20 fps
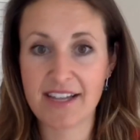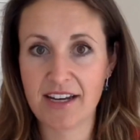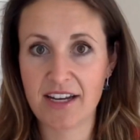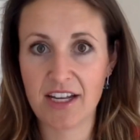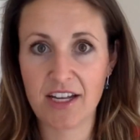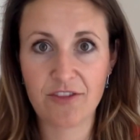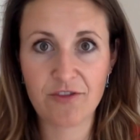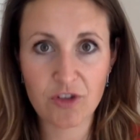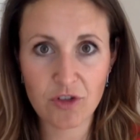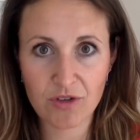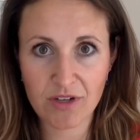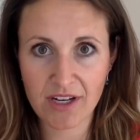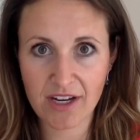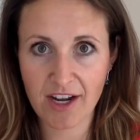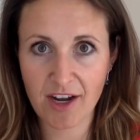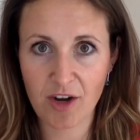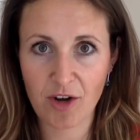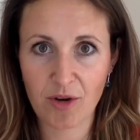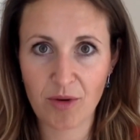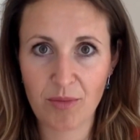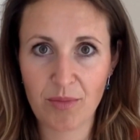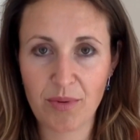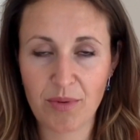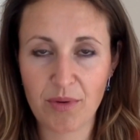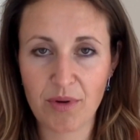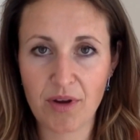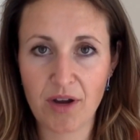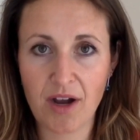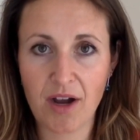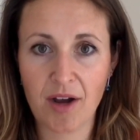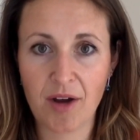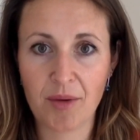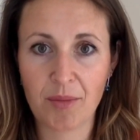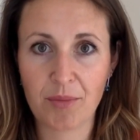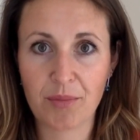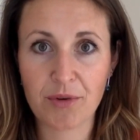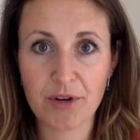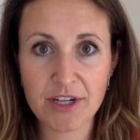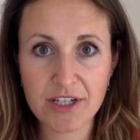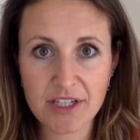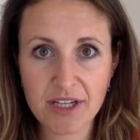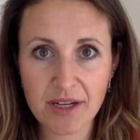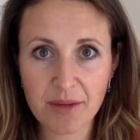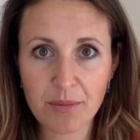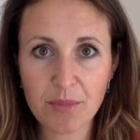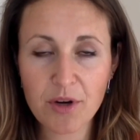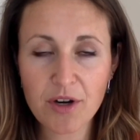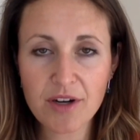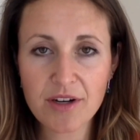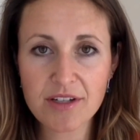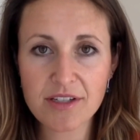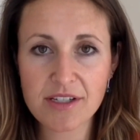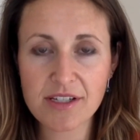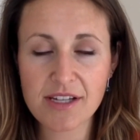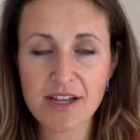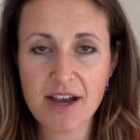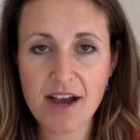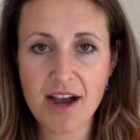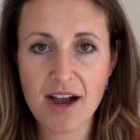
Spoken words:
if you need help printing books,